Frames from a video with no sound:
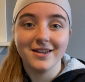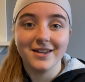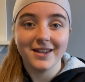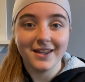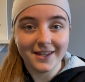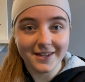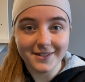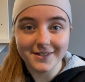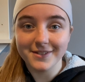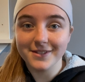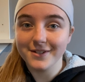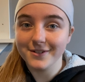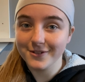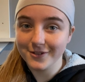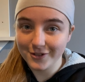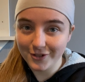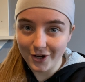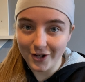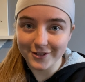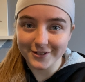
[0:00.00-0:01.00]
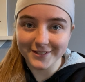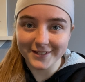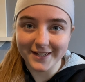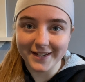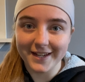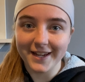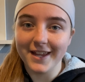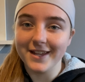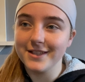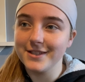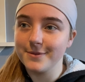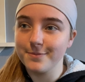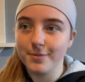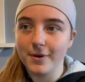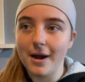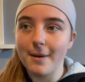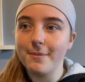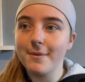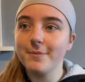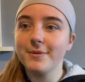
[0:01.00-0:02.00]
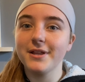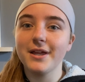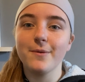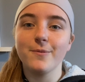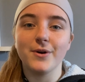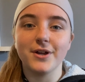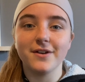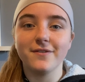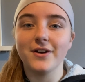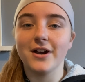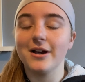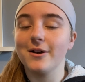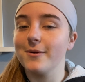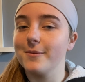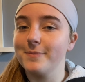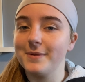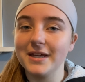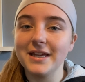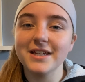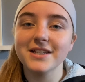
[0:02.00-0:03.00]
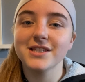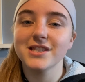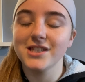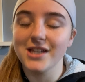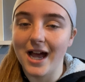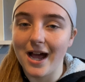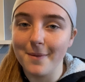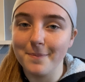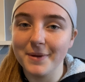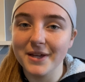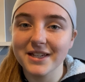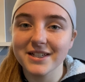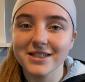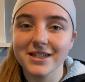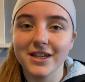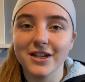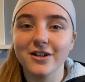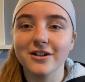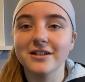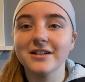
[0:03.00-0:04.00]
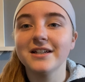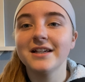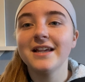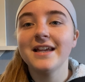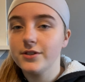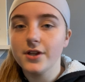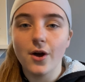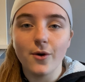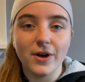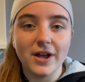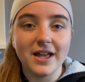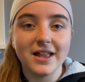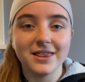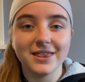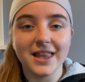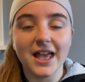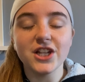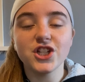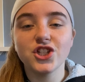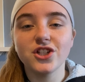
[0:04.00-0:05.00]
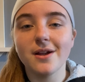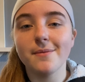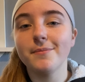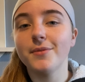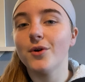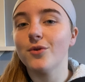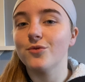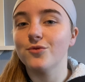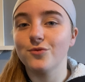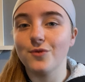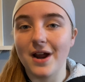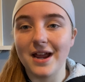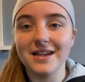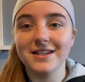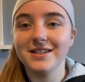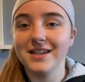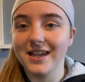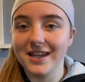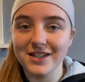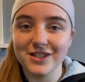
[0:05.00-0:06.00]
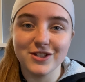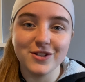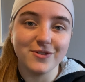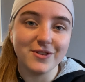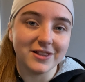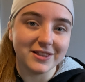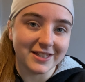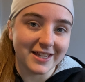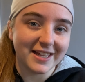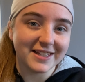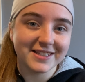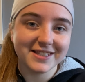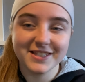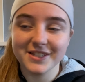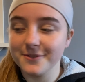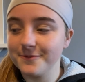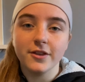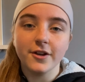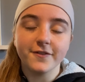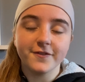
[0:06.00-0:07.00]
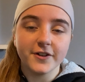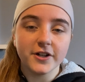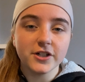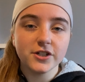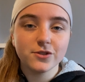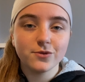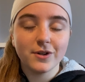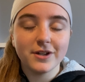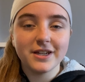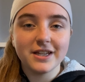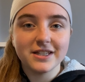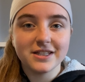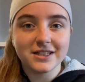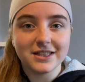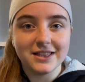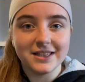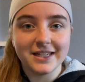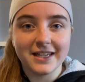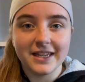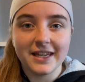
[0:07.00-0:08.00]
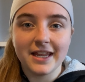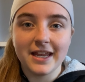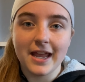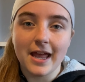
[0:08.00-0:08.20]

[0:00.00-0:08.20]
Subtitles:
is gardening. It's probably one of our biggest topics here. So let's jump right into the list. The first one is cleaning